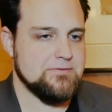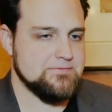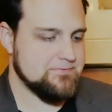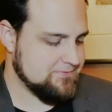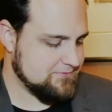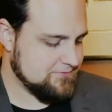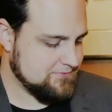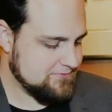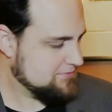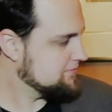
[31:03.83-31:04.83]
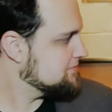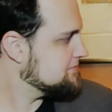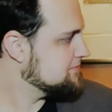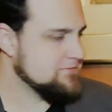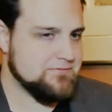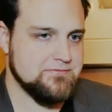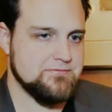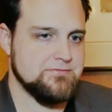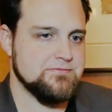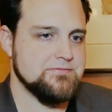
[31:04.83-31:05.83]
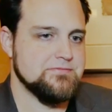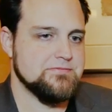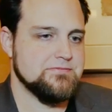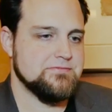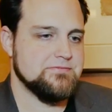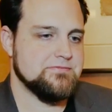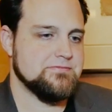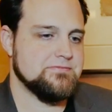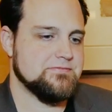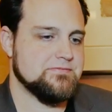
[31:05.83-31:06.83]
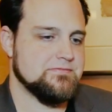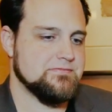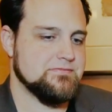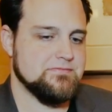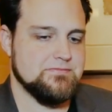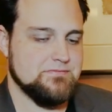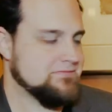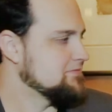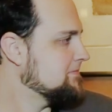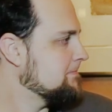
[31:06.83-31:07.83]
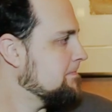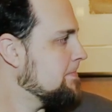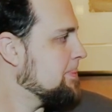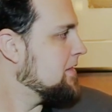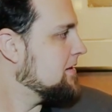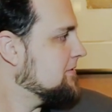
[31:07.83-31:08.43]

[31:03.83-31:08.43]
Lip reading: No words are spoken by the person on screen.